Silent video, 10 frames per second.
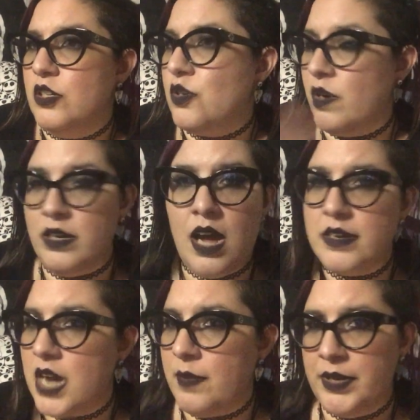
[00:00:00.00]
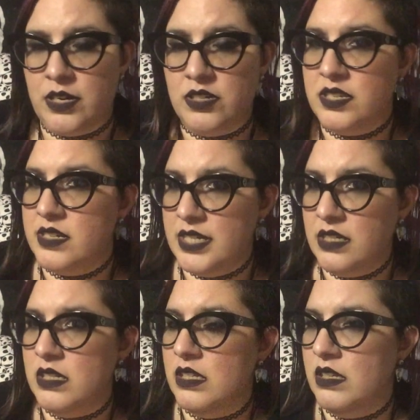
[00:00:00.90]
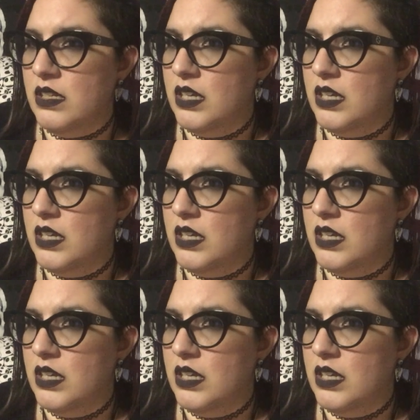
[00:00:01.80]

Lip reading: Torrid and Hot Topic are still